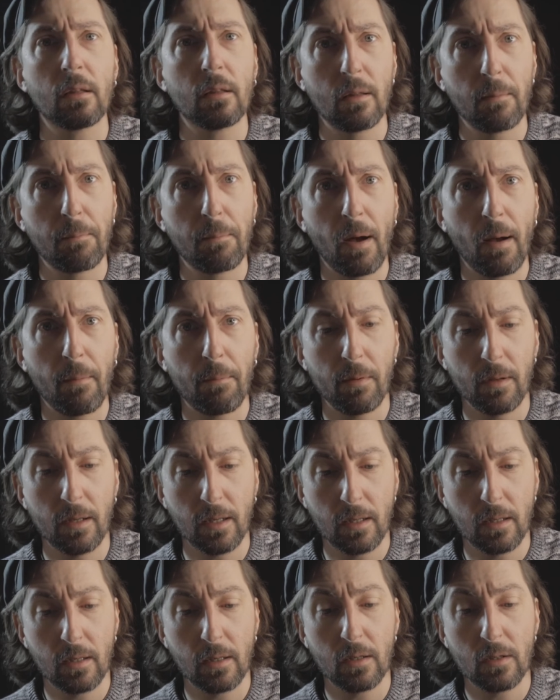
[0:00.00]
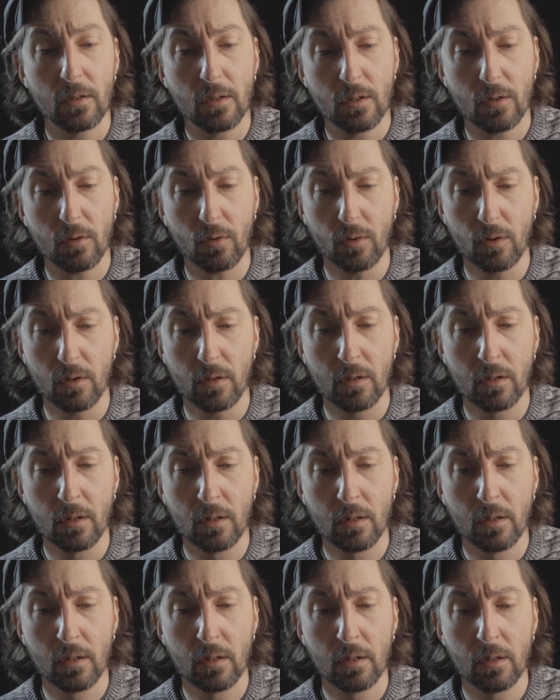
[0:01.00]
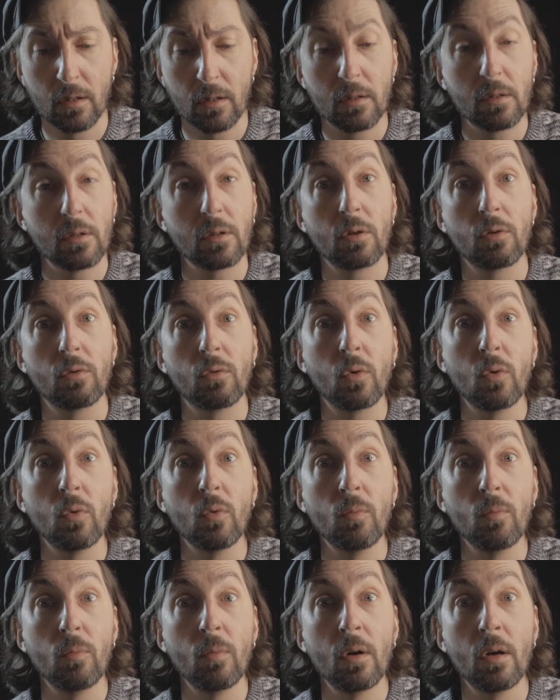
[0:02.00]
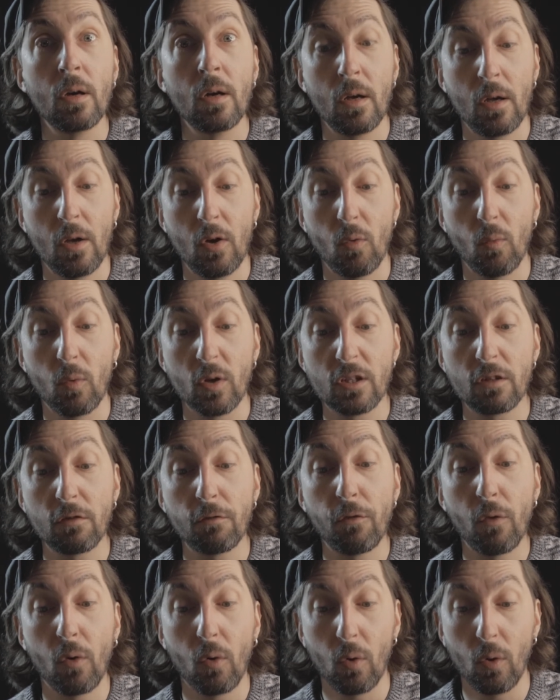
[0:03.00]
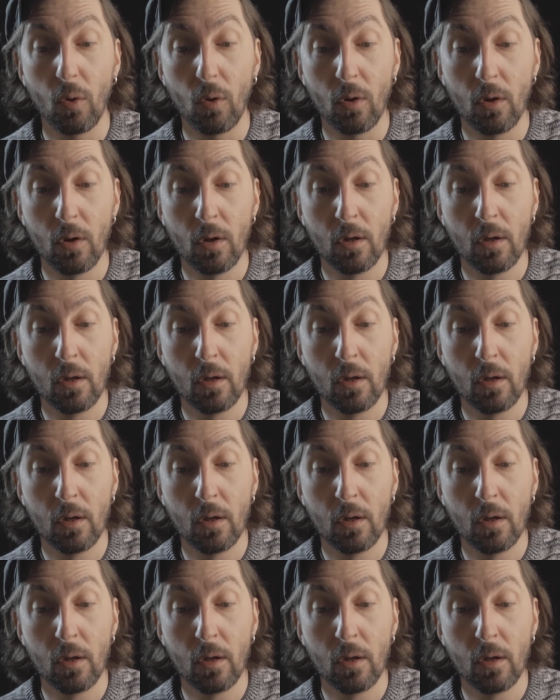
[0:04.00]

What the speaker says: The public stood. The room was full.